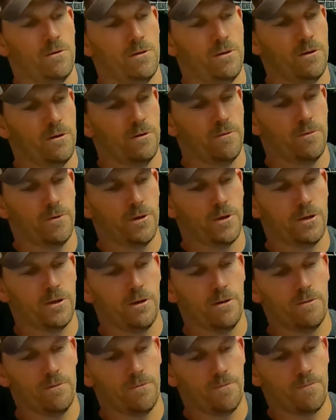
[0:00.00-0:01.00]
There we
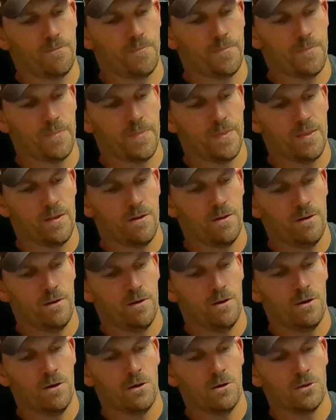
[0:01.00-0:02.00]
go.
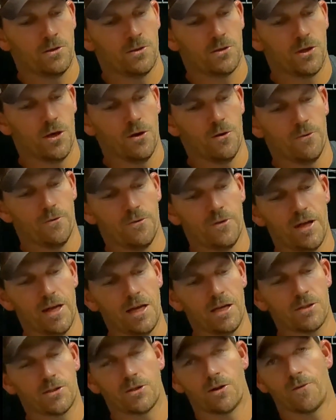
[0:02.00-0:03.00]
So
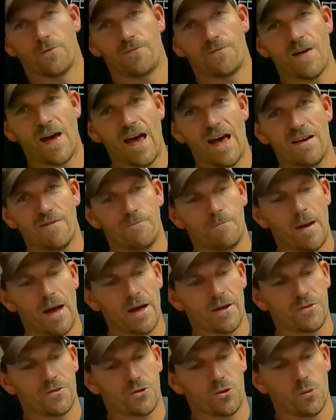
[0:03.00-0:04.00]
these are five
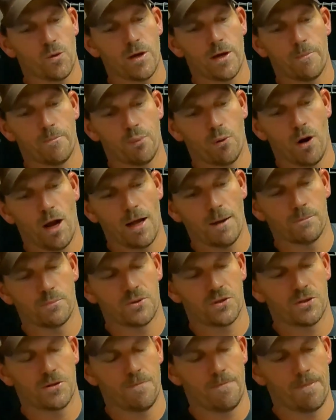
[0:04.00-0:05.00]
by three
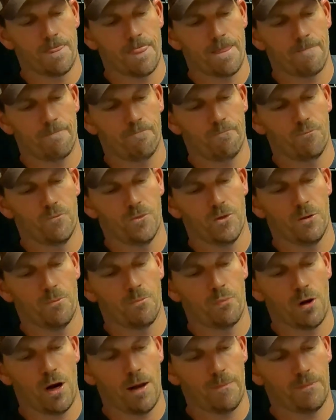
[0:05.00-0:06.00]
props. The
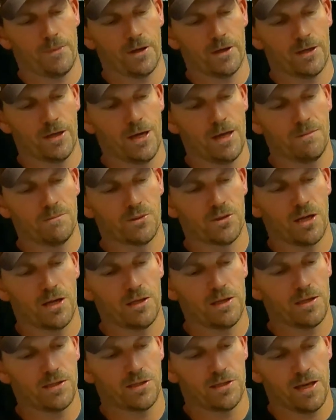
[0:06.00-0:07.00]
prop that comes
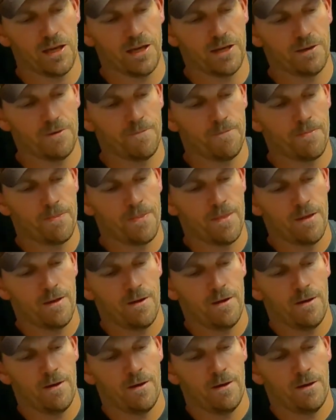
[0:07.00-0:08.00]
on this thing
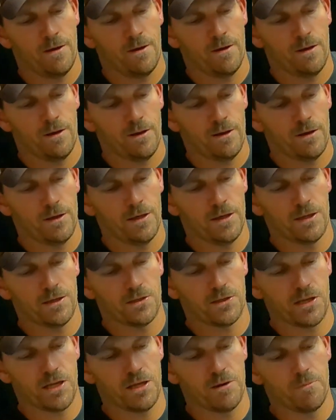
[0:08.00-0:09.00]

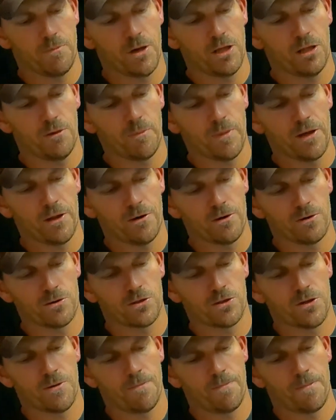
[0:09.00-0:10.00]
is in
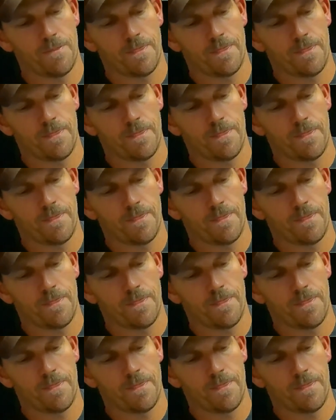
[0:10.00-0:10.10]
millimeters.